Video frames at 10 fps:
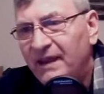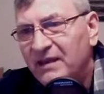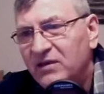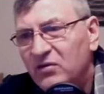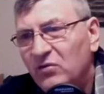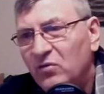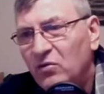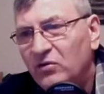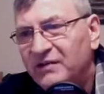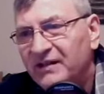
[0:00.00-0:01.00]
Thank you,
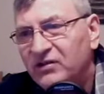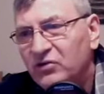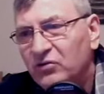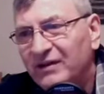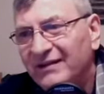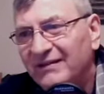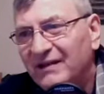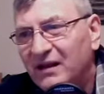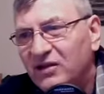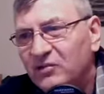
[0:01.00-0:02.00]
Lord, that you
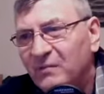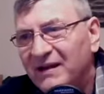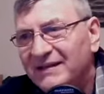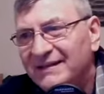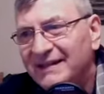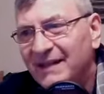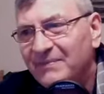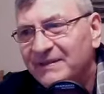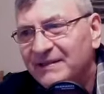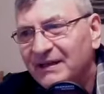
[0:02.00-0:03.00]
enlarge my
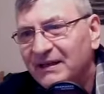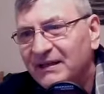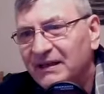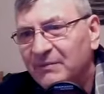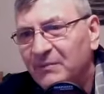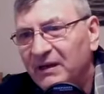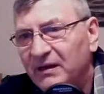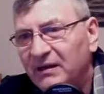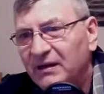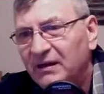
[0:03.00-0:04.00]
steps under
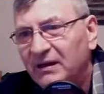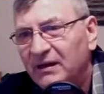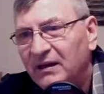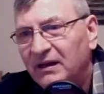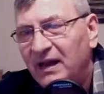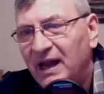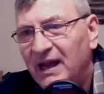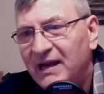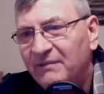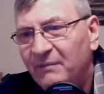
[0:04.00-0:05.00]
me,
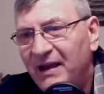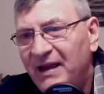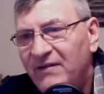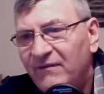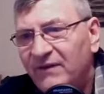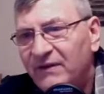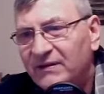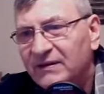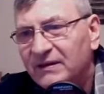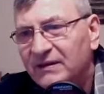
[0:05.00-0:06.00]
and my
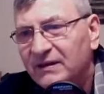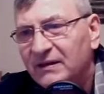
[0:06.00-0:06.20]
feet